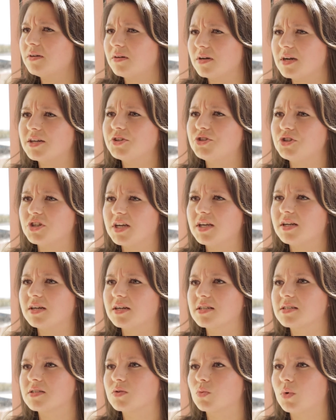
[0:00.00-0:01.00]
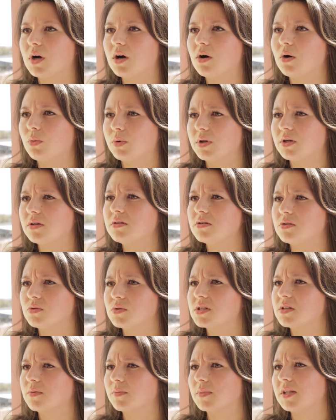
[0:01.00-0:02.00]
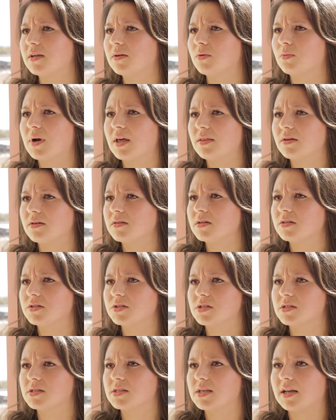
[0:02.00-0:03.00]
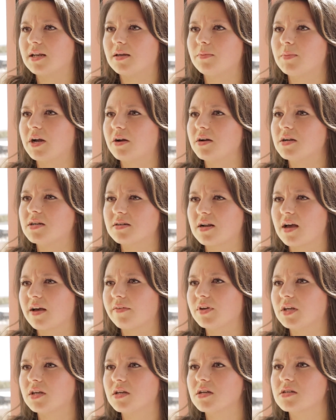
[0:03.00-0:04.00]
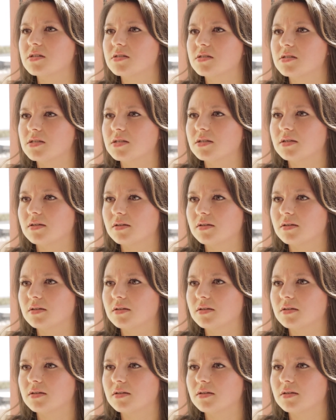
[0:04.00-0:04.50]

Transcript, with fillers: are educated as well. We could do something rather than just getting married and having kids.